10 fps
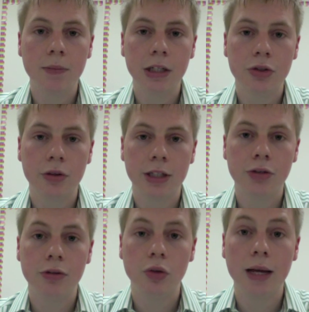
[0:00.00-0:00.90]
make sure that
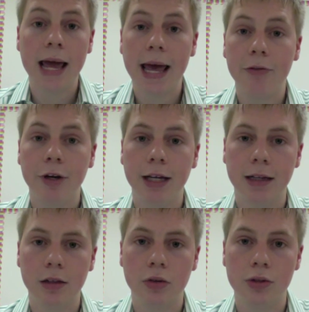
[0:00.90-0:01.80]
you do in every
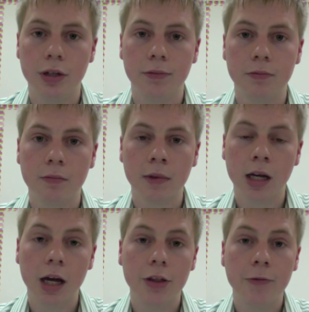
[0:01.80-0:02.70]
conclusion.
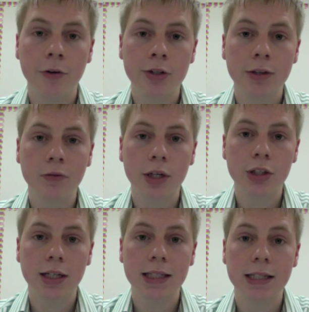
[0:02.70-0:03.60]
The first of
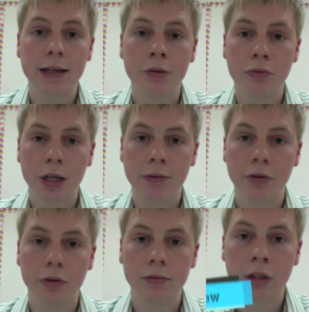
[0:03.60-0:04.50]
which is give a
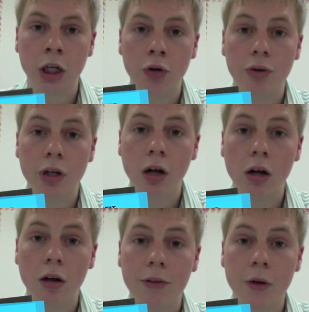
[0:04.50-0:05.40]
review.
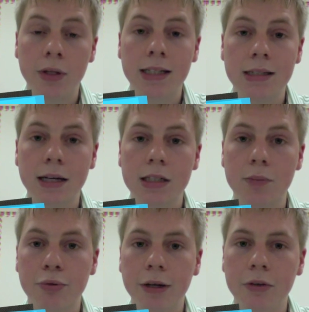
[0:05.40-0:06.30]
Recall that we discussed a
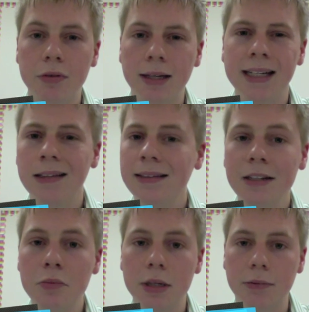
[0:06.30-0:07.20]
preview and a
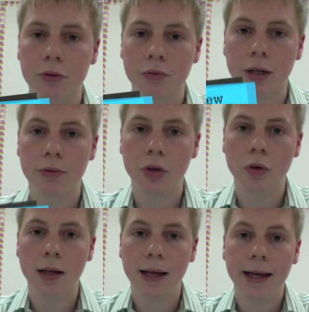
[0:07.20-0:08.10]
little bit of the
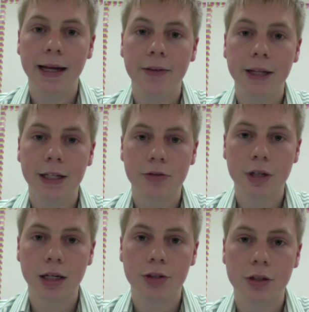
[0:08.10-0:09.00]
review in the
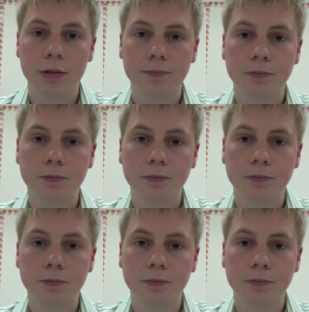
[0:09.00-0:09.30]
introduction.